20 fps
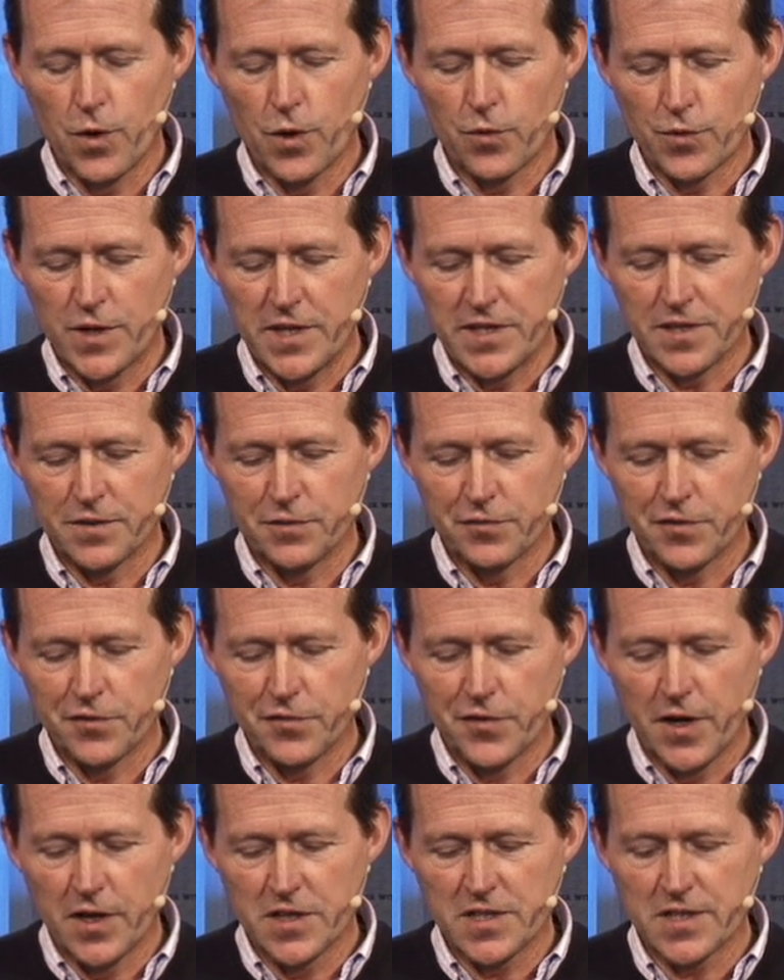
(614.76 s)
What reason for
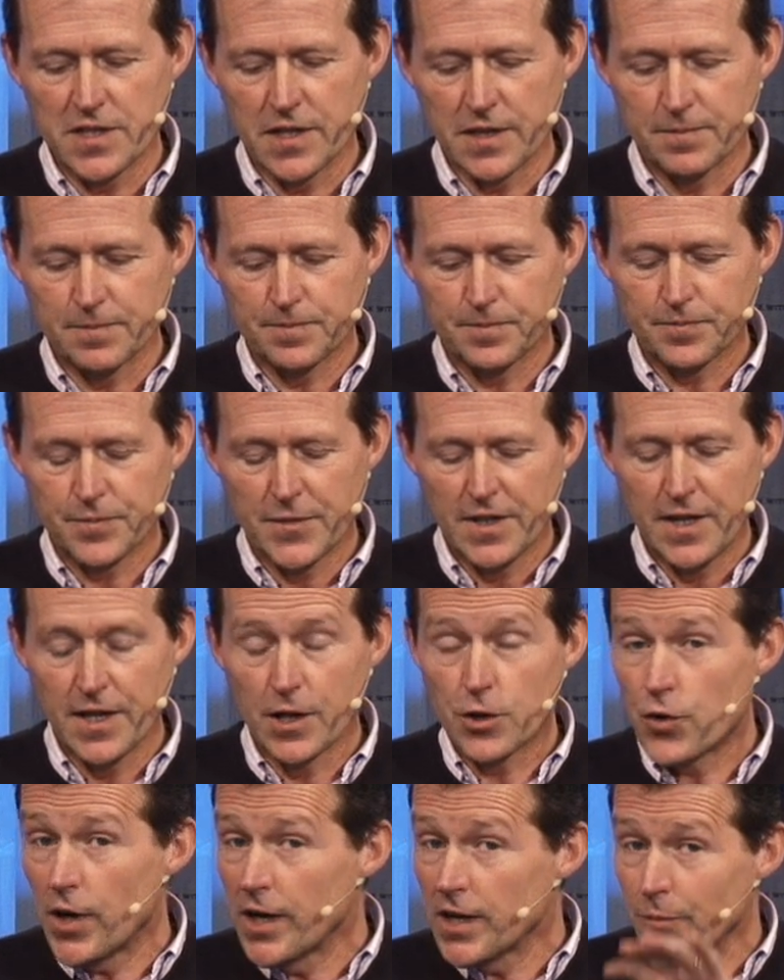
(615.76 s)
fasting?
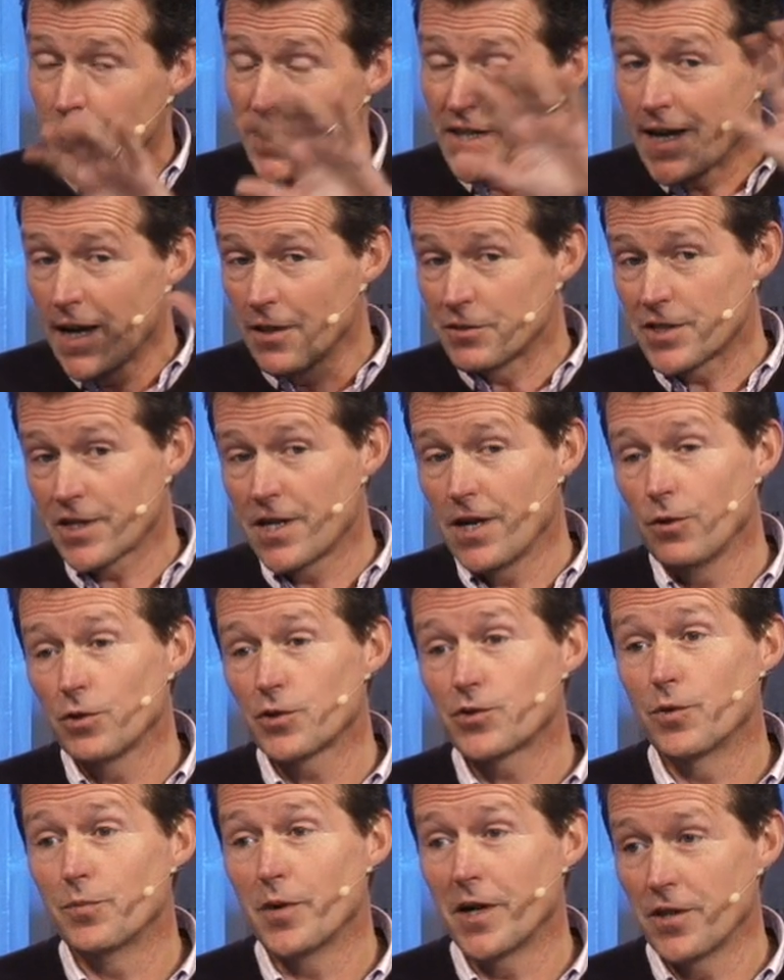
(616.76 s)
Incredibly
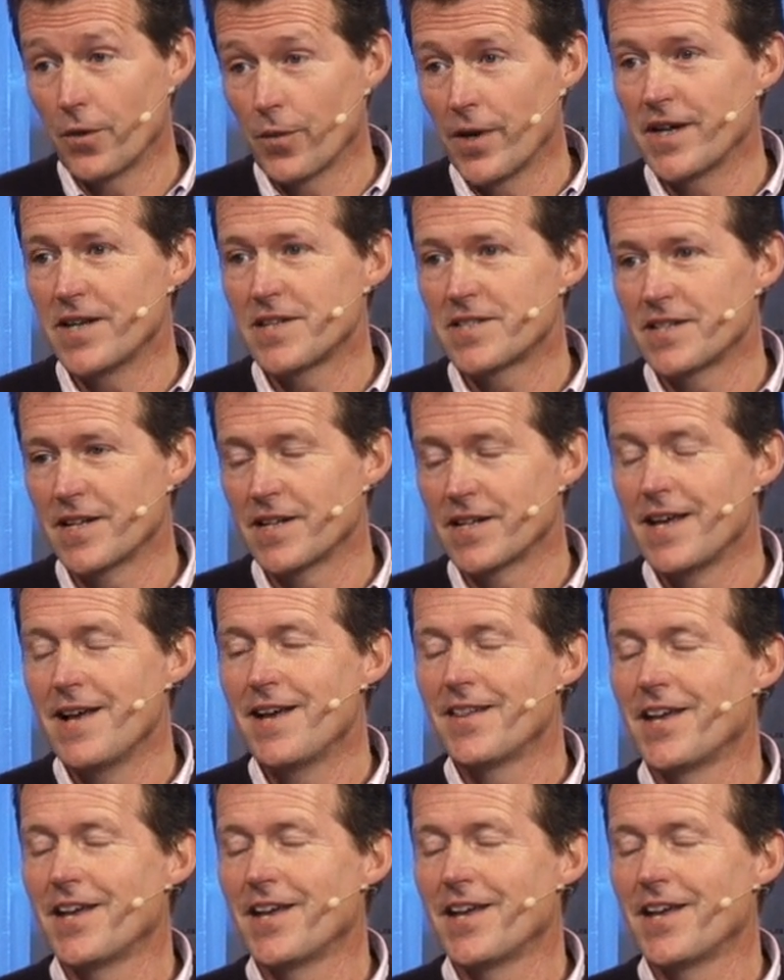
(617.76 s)
countercultural, by the way, isn't it?